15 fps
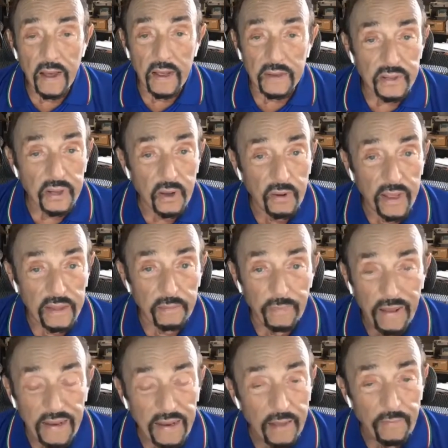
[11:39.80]
So the
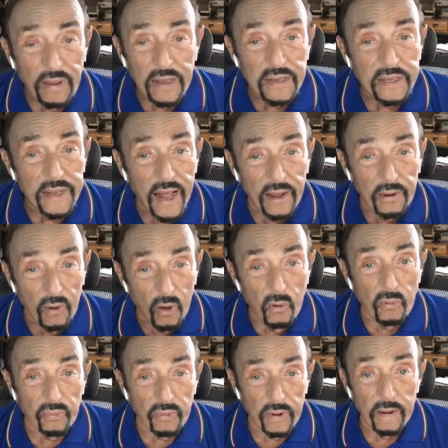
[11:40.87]
pandemic is not
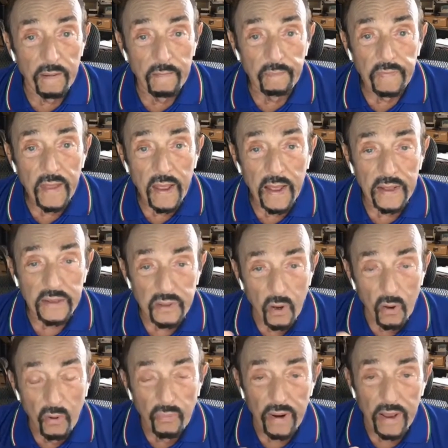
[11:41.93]
over. It's
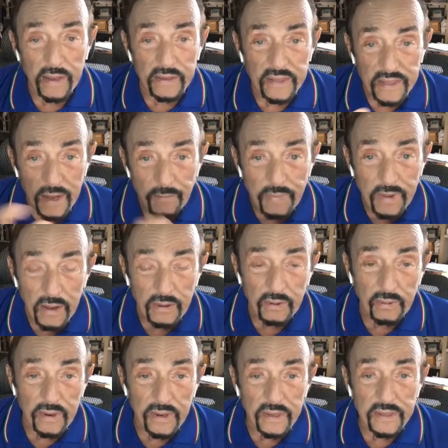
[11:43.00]
over in some
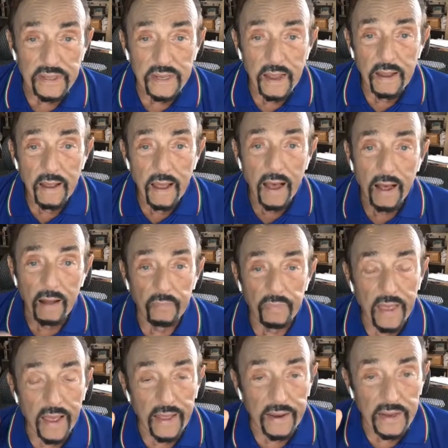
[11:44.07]
countries,
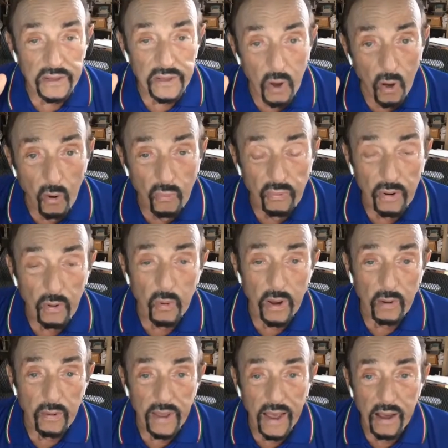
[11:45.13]
and it's over
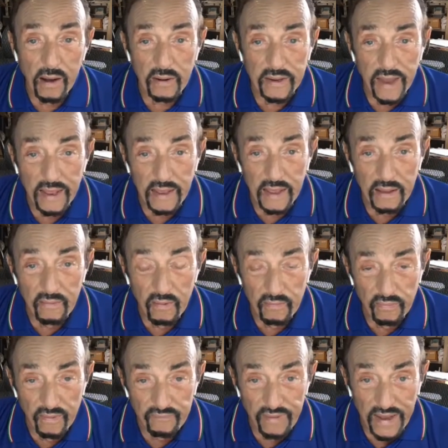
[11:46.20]
where we are taking
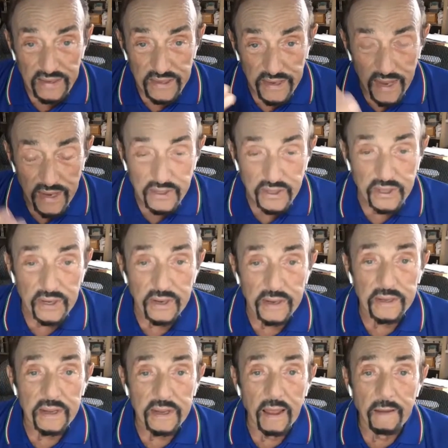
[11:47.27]
vaccinations.